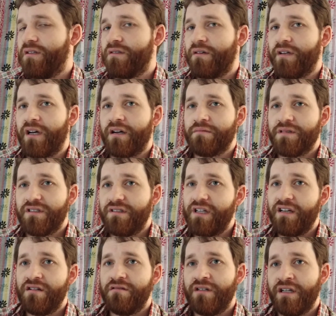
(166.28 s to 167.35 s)
So yeah, I'm just
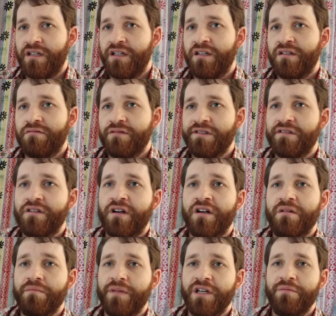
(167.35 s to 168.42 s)
saying it right here. Richard
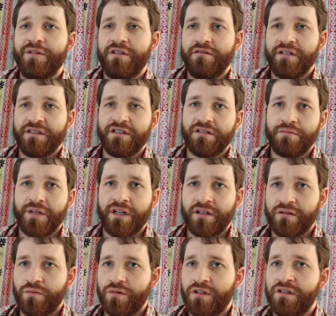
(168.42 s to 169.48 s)
Hart may be the richest man in
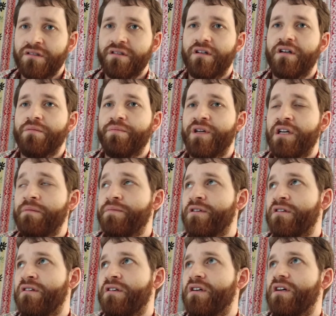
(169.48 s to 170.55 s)
the world on
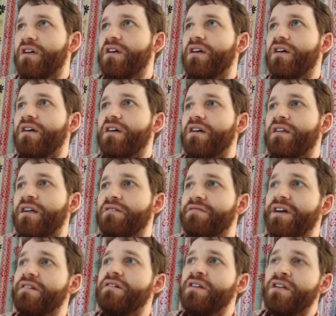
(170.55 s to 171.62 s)
paper, and I'd
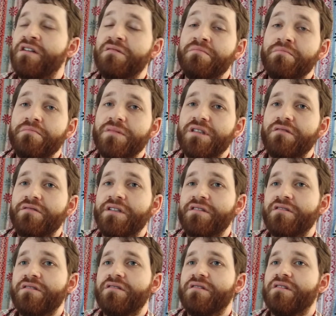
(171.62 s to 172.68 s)
rather him be the
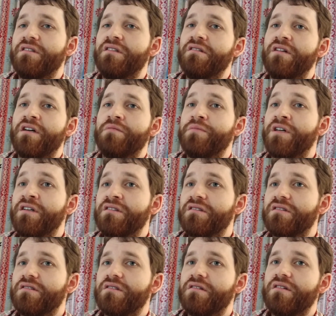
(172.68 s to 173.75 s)
richest than Elon
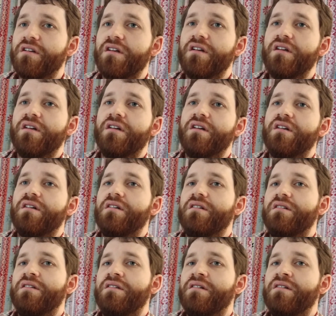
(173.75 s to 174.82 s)
Musk.
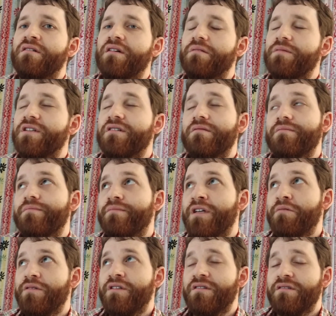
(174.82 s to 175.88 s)
I mean,
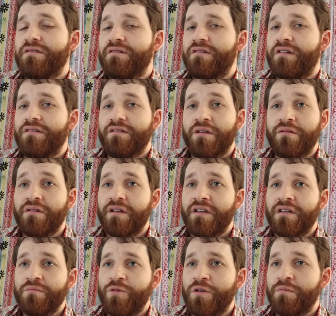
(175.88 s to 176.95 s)
maybe he'll just start
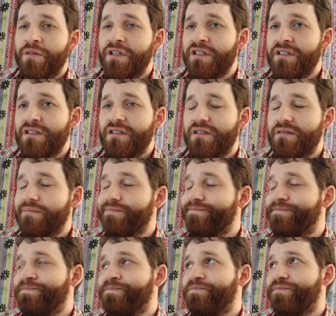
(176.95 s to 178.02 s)
donating more money, and
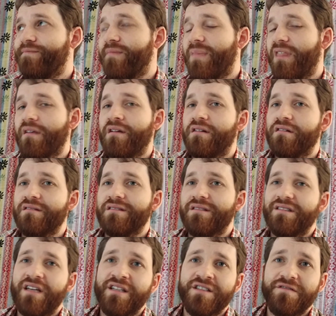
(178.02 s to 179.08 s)
the
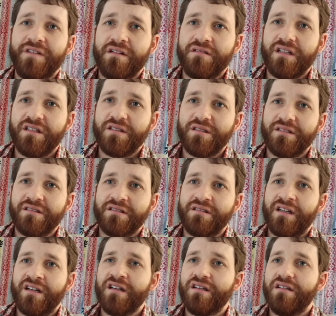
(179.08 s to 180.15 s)
Sens Foundation is
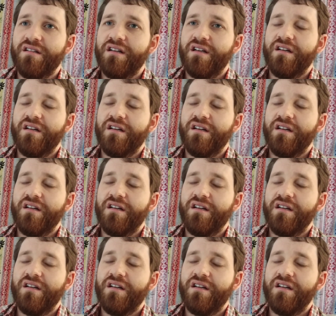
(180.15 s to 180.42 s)
not.